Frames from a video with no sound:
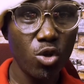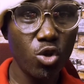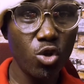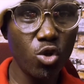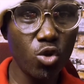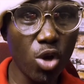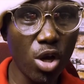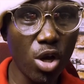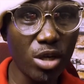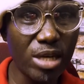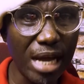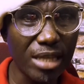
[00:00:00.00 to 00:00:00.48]

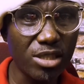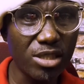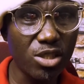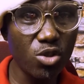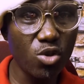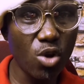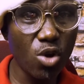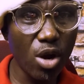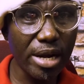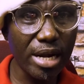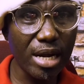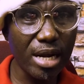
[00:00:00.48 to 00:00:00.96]
You know
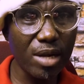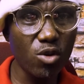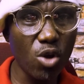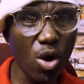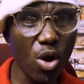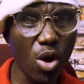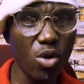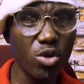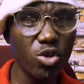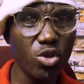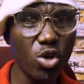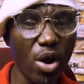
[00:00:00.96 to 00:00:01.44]
that
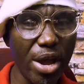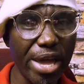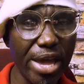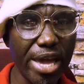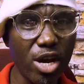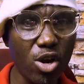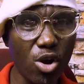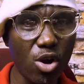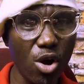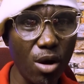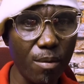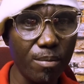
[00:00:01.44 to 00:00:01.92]
your
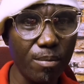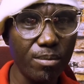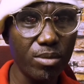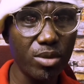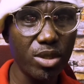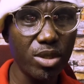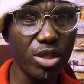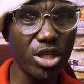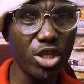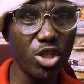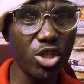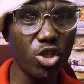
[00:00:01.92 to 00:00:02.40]
income
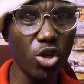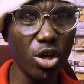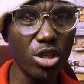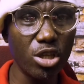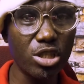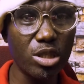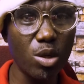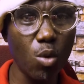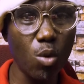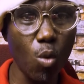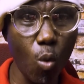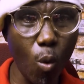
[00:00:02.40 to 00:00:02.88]
is
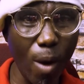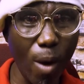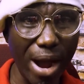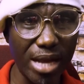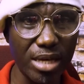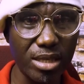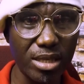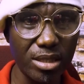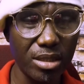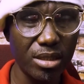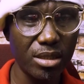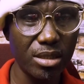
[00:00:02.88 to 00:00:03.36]
just
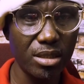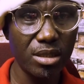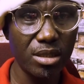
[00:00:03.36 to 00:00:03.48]
one